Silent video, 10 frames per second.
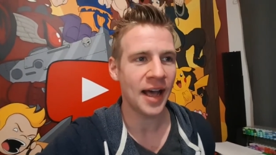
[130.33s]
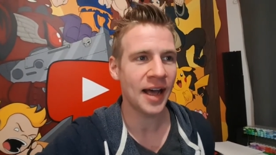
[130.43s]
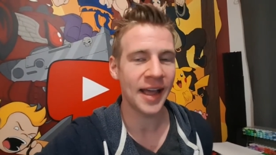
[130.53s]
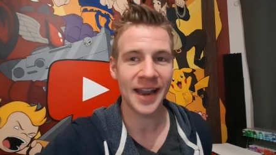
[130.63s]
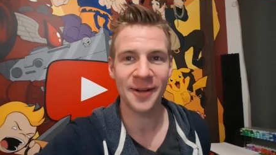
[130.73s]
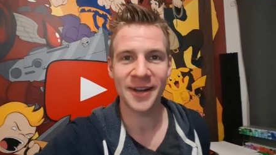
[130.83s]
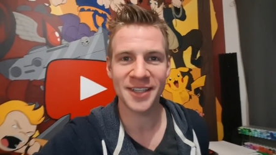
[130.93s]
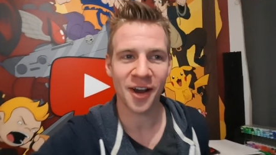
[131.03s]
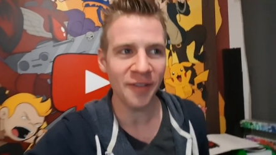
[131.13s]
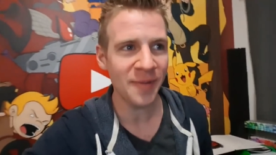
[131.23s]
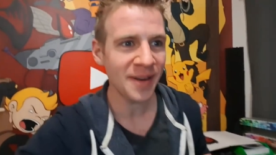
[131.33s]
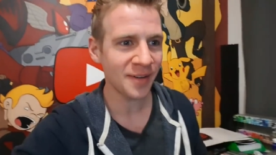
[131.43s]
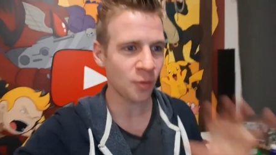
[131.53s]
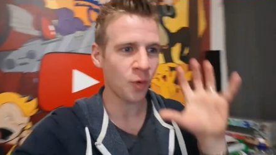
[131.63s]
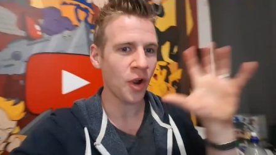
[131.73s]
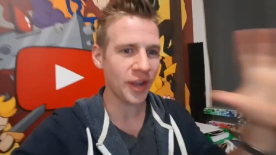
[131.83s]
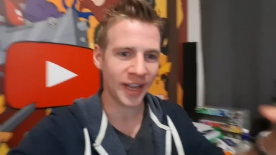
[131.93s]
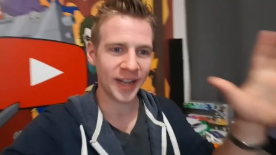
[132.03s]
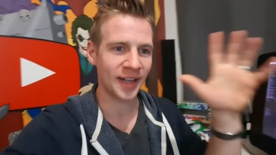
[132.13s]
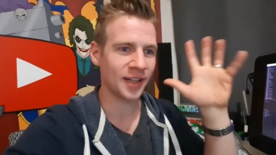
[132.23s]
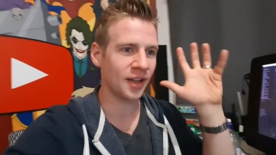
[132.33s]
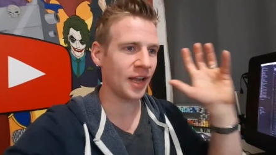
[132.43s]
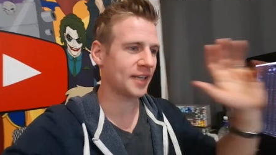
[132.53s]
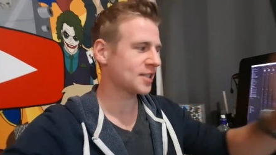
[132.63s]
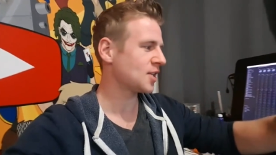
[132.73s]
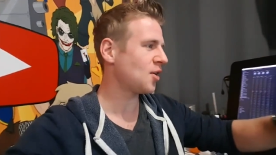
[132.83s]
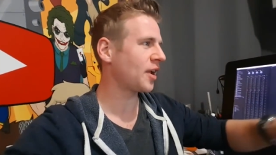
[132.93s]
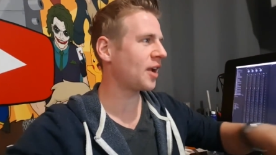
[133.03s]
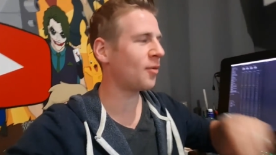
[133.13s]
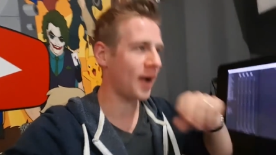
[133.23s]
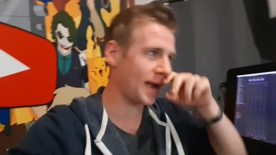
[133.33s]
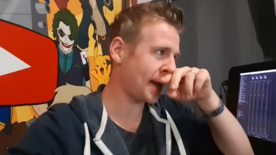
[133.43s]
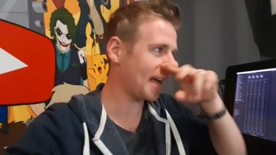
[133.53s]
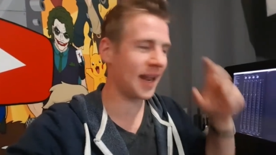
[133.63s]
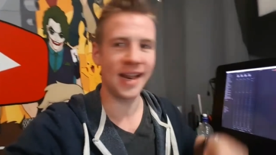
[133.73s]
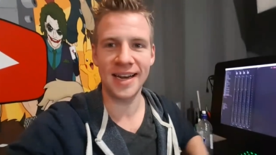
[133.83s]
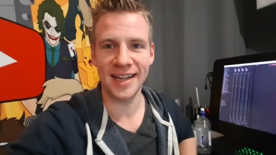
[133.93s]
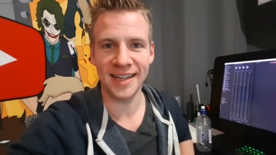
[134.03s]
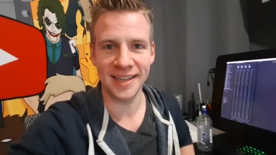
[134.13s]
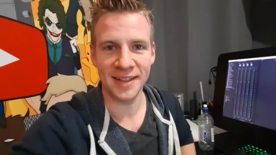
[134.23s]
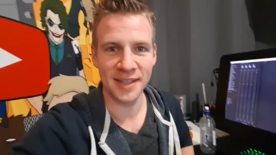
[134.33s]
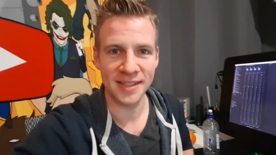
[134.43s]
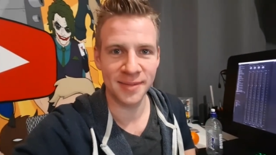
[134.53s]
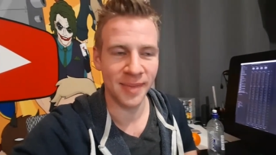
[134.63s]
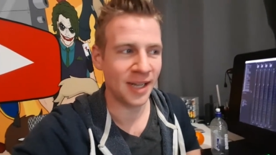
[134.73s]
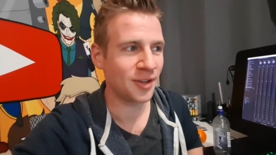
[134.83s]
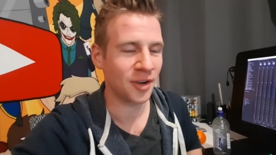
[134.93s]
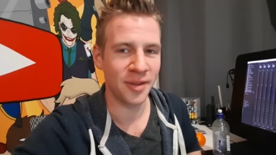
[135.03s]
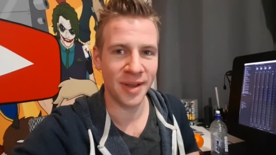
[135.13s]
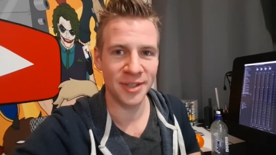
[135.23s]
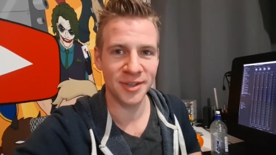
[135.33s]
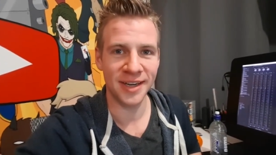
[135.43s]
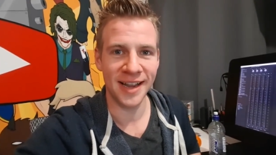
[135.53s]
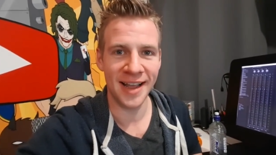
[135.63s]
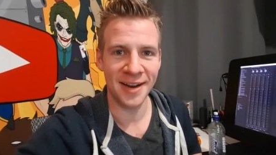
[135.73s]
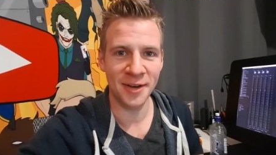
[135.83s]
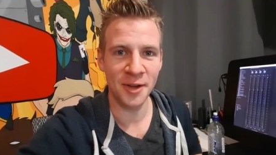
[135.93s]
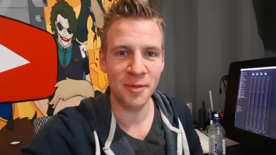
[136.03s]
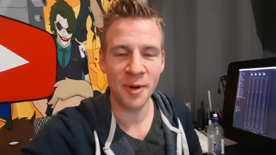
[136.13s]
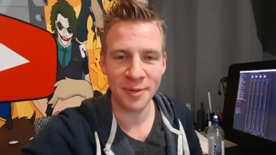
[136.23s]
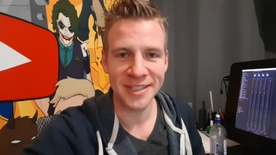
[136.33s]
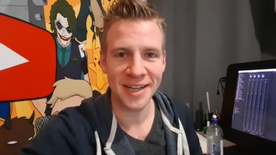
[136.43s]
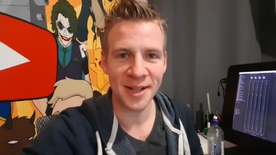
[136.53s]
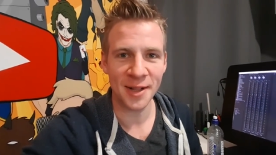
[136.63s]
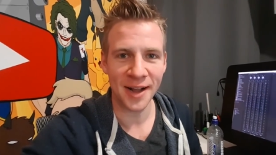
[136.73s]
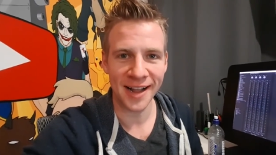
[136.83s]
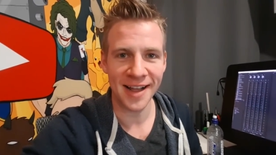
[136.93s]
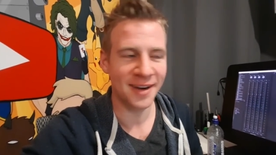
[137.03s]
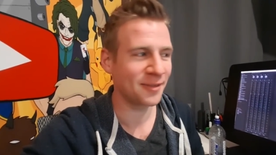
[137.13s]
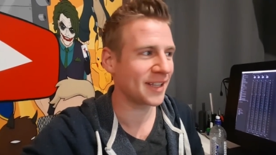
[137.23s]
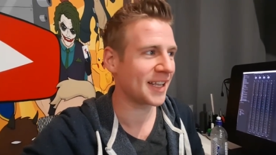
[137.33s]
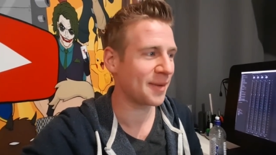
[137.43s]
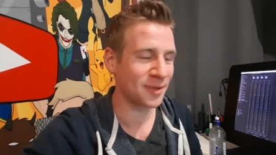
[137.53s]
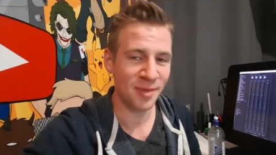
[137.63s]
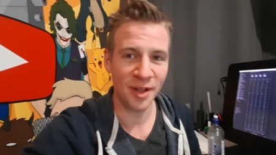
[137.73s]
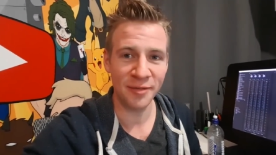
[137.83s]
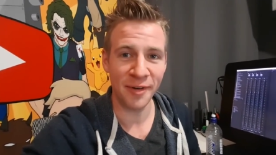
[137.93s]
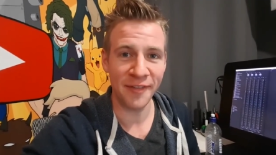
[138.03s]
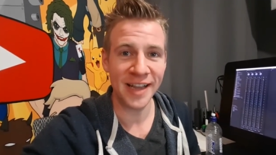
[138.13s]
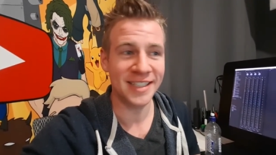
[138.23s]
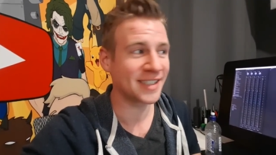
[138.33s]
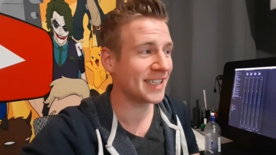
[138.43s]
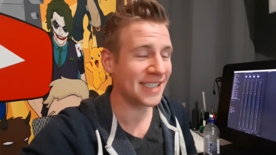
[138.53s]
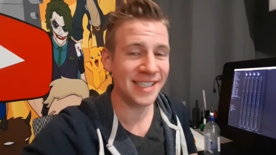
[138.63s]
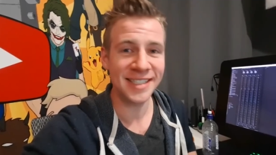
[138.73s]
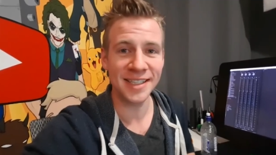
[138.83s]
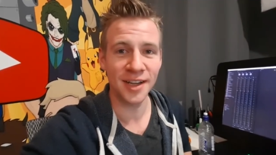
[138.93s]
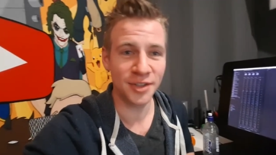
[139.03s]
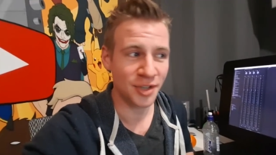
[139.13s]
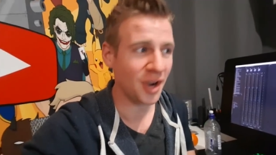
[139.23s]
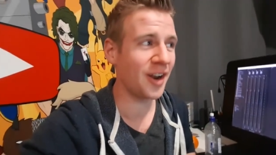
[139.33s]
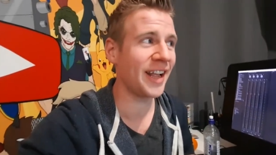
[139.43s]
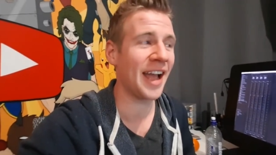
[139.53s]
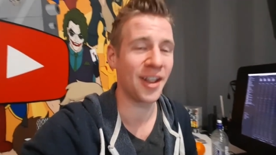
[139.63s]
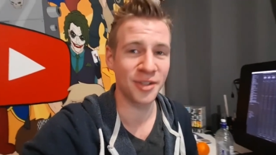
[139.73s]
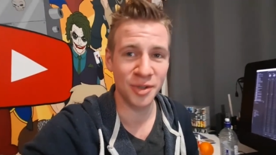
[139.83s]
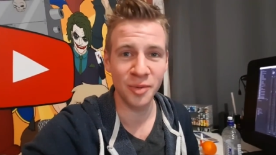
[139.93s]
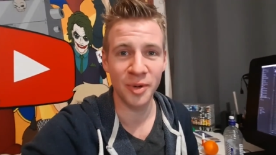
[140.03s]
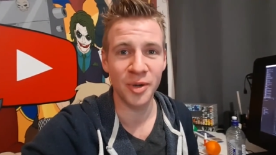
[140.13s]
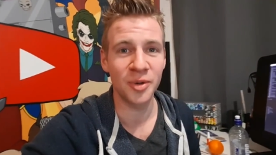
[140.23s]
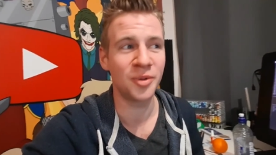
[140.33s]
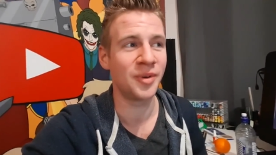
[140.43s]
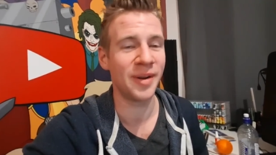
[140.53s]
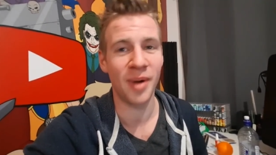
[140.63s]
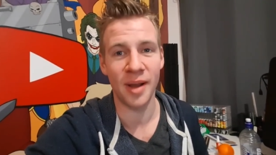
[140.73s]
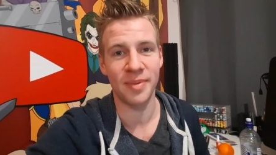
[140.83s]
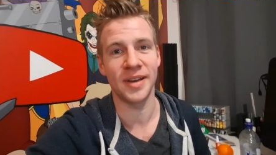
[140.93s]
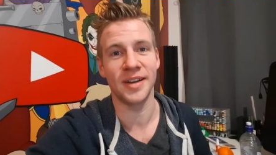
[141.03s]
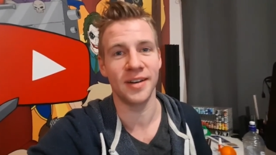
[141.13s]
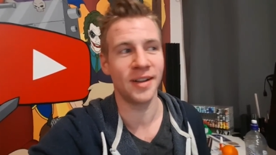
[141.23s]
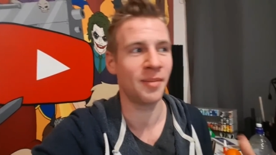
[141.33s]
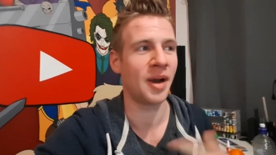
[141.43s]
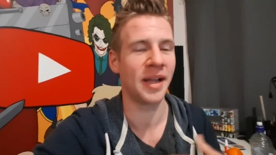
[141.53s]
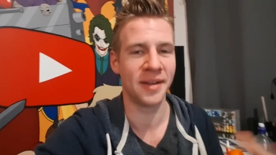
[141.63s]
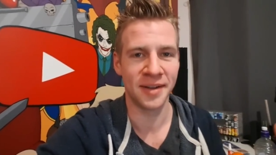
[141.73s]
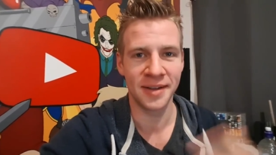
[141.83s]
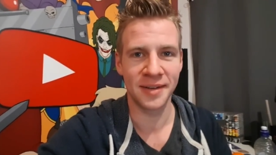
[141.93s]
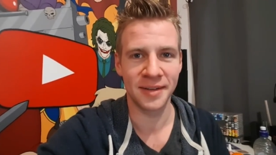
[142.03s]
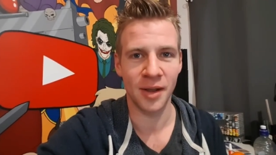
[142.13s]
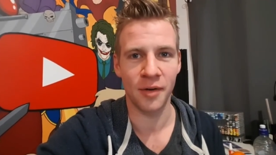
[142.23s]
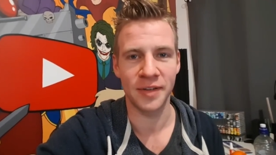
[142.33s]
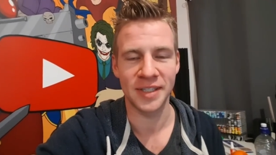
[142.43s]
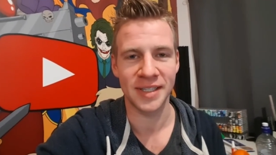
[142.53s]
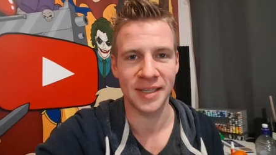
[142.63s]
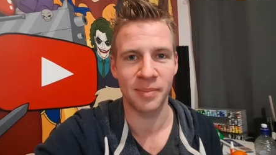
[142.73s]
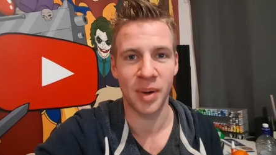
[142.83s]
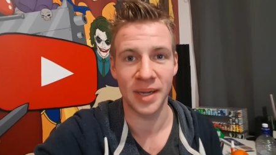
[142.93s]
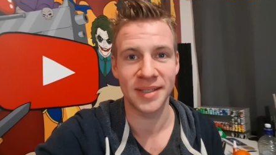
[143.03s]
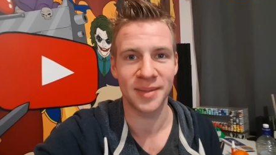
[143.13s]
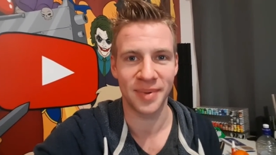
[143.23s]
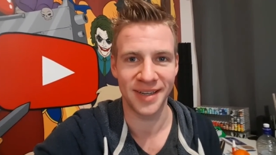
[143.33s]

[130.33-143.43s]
Anyways, I've been working, like, slogging away at editing this mini documentary, and you can probably tell I can't really keep a smile off my face. This is turning out super cool, in my opinion, in my obviously biased